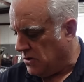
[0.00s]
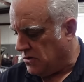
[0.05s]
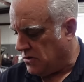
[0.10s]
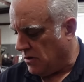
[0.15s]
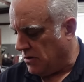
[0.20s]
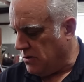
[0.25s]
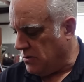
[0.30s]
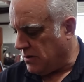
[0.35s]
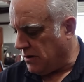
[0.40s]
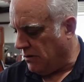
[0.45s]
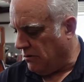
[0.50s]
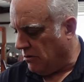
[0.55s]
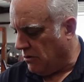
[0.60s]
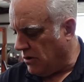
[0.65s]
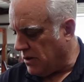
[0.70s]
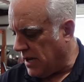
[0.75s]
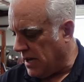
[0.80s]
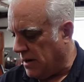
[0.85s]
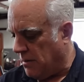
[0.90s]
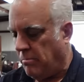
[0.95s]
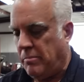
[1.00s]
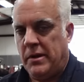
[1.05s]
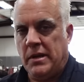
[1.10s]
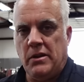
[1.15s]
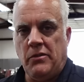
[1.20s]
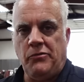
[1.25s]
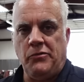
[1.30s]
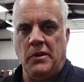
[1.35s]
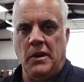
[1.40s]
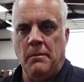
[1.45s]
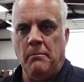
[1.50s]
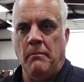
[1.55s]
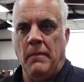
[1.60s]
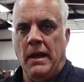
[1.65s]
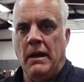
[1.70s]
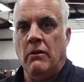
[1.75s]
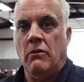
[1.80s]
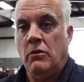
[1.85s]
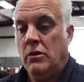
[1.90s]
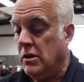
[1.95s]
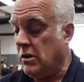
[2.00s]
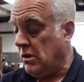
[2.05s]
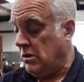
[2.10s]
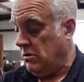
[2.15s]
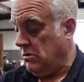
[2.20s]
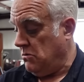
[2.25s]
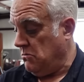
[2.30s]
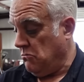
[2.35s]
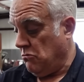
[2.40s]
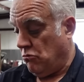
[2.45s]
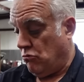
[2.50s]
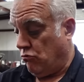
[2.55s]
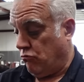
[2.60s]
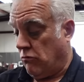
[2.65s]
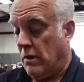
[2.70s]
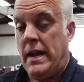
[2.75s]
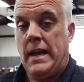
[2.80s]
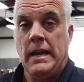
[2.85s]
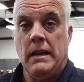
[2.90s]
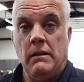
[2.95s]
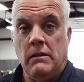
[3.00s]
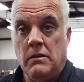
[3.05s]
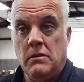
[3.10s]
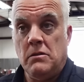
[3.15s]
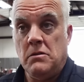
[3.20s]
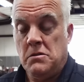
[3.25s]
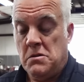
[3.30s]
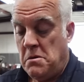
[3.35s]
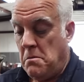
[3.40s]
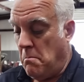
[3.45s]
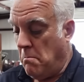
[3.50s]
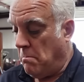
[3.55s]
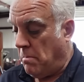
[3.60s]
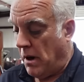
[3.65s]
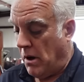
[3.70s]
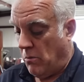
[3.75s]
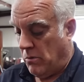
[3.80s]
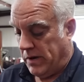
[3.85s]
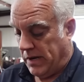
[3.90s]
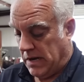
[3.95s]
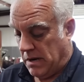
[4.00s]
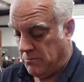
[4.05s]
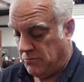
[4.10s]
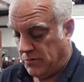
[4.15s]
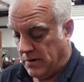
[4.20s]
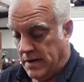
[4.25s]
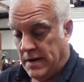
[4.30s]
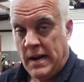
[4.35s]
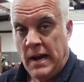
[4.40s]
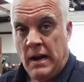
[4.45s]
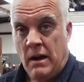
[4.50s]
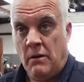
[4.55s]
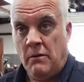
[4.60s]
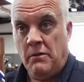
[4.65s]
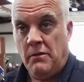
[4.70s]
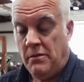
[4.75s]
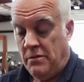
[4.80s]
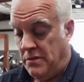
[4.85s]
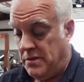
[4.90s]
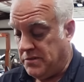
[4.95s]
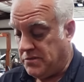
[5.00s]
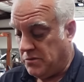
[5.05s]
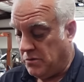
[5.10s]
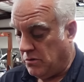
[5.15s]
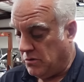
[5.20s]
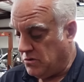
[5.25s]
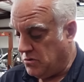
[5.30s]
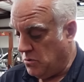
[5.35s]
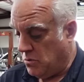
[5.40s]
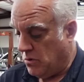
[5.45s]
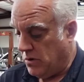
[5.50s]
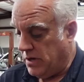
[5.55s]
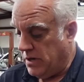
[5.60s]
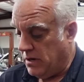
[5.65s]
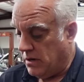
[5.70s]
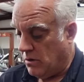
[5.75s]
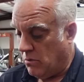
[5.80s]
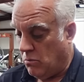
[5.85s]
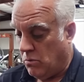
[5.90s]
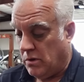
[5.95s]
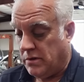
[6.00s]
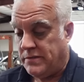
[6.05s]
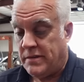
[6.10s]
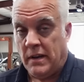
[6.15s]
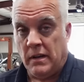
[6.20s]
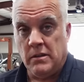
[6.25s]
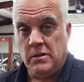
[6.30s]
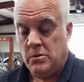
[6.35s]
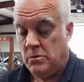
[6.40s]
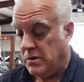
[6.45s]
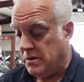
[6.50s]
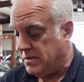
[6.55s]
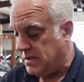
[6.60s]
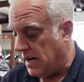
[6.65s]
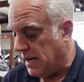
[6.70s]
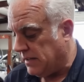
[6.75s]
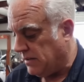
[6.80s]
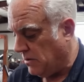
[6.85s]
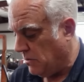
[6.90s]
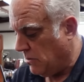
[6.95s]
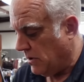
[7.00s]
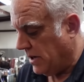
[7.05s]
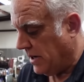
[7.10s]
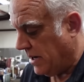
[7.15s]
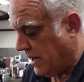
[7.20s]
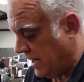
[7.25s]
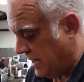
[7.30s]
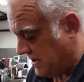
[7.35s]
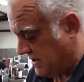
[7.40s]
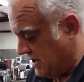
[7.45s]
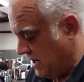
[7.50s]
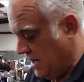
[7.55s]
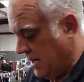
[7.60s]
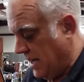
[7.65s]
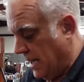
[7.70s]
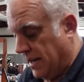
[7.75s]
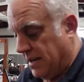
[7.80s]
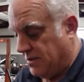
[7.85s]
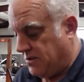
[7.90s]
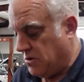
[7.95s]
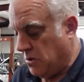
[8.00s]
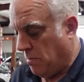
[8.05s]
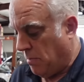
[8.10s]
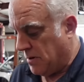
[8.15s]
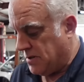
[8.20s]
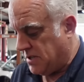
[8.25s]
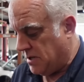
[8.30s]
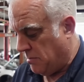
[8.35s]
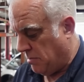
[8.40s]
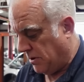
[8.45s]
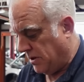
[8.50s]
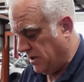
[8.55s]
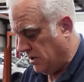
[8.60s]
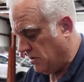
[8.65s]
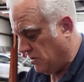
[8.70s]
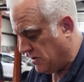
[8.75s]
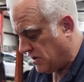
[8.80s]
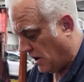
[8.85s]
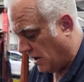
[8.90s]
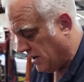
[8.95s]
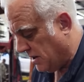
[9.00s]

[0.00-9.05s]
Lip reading: So you can look at a piece and it may look great, but when it comes right down, this little tool here will tell you exactly what it is. And it's super simple to use.